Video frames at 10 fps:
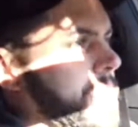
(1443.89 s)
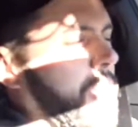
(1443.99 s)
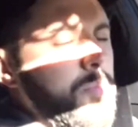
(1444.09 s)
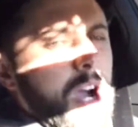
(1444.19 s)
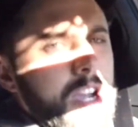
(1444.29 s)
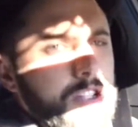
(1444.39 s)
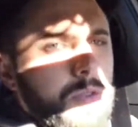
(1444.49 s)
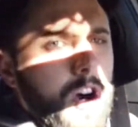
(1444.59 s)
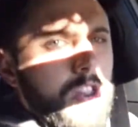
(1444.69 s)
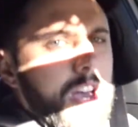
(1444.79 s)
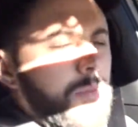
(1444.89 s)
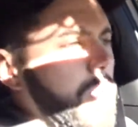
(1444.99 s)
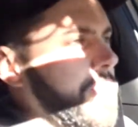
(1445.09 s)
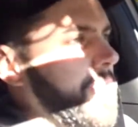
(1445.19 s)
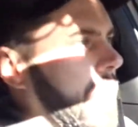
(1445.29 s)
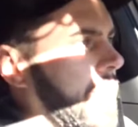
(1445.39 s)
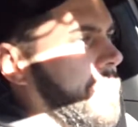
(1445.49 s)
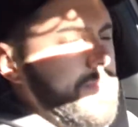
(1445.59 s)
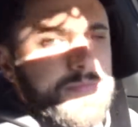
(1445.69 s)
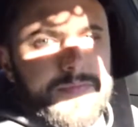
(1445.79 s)
so I'll probably do all that in one shot.
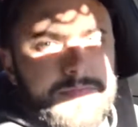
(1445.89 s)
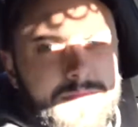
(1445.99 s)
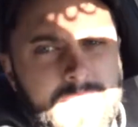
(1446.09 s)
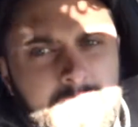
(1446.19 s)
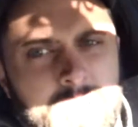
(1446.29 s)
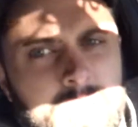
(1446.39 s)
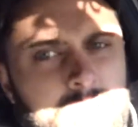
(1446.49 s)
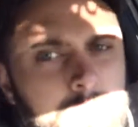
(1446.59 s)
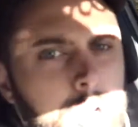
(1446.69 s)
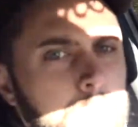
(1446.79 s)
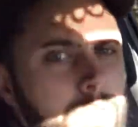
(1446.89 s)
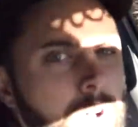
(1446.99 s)
I'm going to be